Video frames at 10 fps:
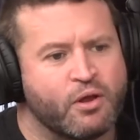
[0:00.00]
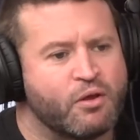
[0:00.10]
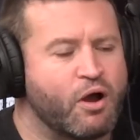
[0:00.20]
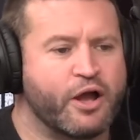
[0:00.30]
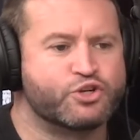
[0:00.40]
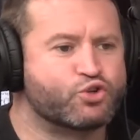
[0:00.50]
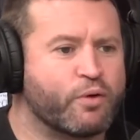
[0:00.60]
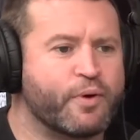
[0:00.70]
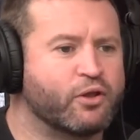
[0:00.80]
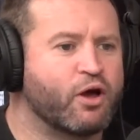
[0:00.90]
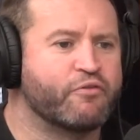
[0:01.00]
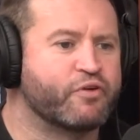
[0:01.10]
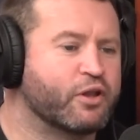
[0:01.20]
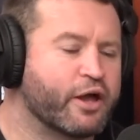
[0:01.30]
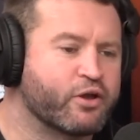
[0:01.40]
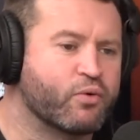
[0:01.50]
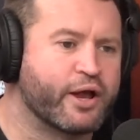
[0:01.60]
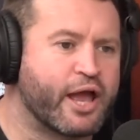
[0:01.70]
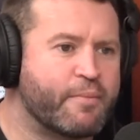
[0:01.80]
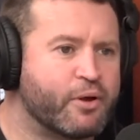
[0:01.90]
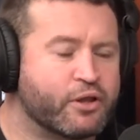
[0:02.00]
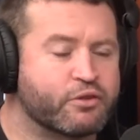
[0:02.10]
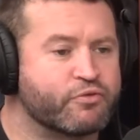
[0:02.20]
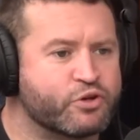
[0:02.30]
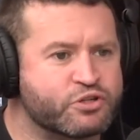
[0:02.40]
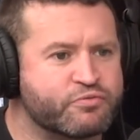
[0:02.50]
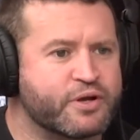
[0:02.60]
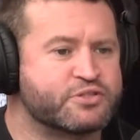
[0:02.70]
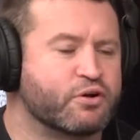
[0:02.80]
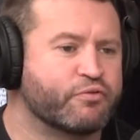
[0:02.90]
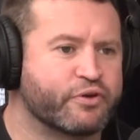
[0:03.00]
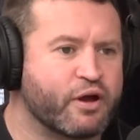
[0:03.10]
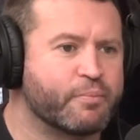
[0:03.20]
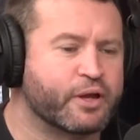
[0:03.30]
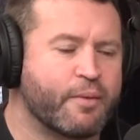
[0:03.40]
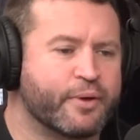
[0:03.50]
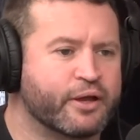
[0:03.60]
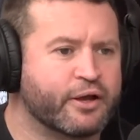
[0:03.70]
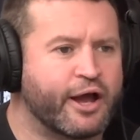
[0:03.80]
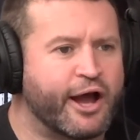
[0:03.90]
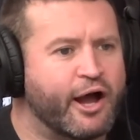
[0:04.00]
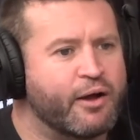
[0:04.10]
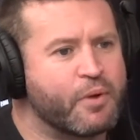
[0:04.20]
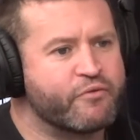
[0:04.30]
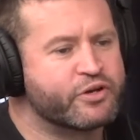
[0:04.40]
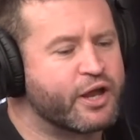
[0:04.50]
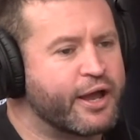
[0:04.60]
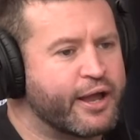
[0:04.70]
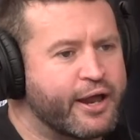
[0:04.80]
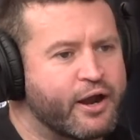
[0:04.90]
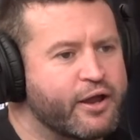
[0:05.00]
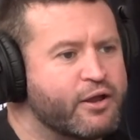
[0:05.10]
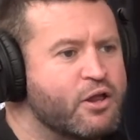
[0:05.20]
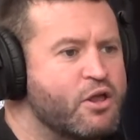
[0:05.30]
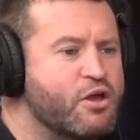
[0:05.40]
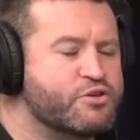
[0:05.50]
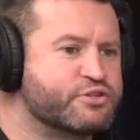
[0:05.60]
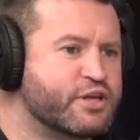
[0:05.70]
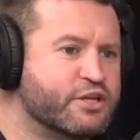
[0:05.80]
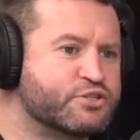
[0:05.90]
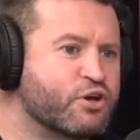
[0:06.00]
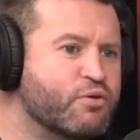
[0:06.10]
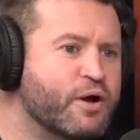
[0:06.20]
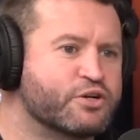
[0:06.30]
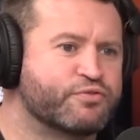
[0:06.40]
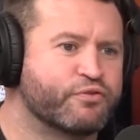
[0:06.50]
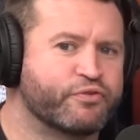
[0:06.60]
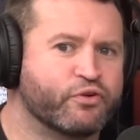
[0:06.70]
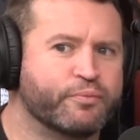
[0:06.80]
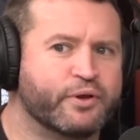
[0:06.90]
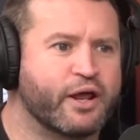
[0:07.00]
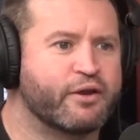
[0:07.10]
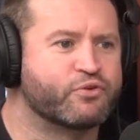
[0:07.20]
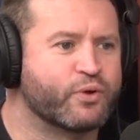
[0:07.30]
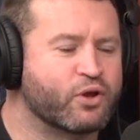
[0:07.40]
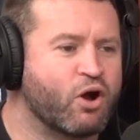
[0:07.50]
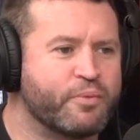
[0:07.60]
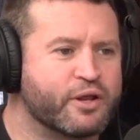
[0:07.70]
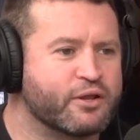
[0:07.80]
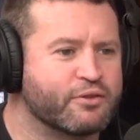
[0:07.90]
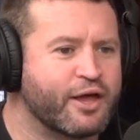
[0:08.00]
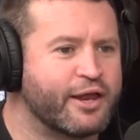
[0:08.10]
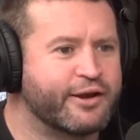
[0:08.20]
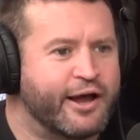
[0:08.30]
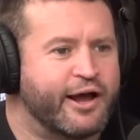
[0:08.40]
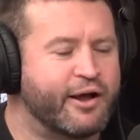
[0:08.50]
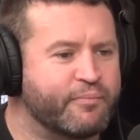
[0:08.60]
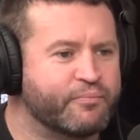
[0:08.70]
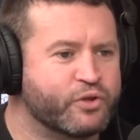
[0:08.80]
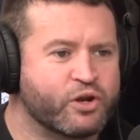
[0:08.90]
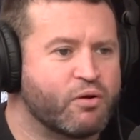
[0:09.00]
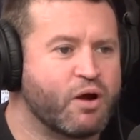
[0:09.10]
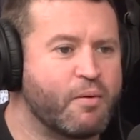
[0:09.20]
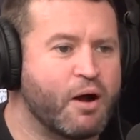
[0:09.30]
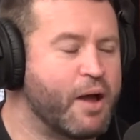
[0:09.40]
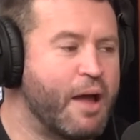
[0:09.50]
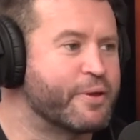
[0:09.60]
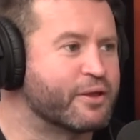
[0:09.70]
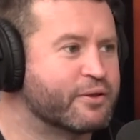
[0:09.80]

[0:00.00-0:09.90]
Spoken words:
I enjoy my life. I like who I am. I like the version of myself that I'm becoming every day. And I get so much fulfillment out of doing comedy that, I'm happy.